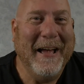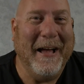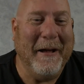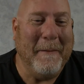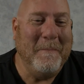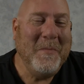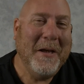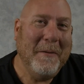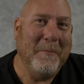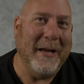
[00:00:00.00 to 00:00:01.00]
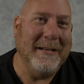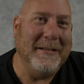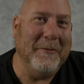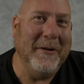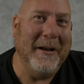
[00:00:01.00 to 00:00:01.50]
um,
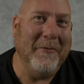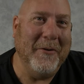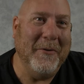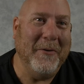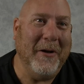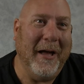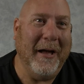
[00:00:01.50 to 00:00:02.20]
but whenever